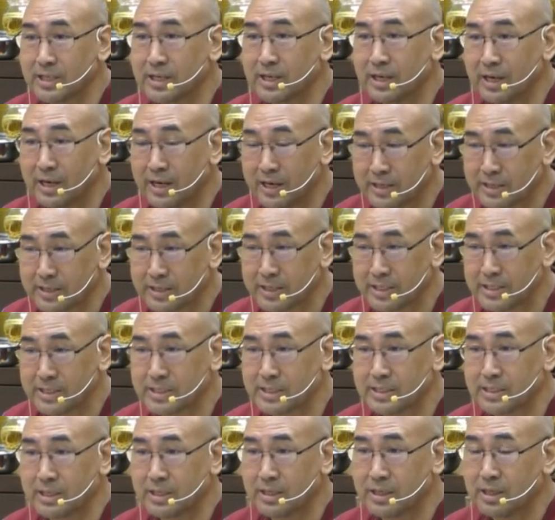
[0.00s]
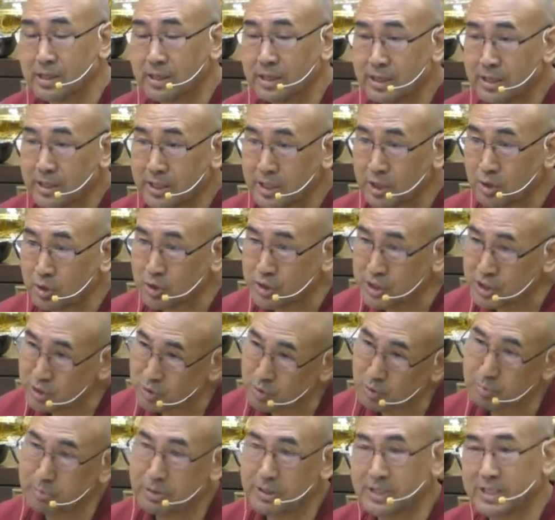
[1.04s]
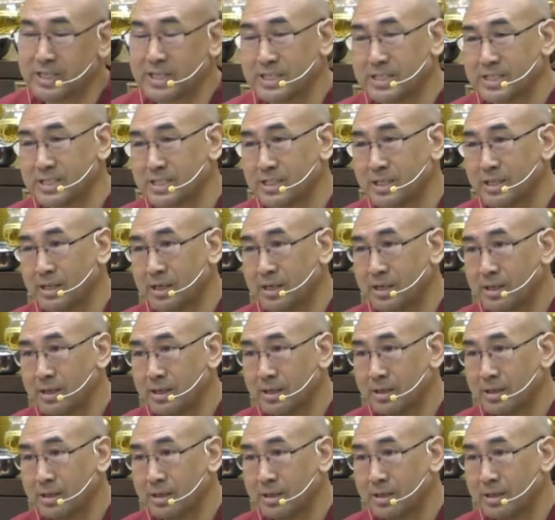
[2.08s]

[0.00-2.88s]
heart cancer, you know, stomach cancer.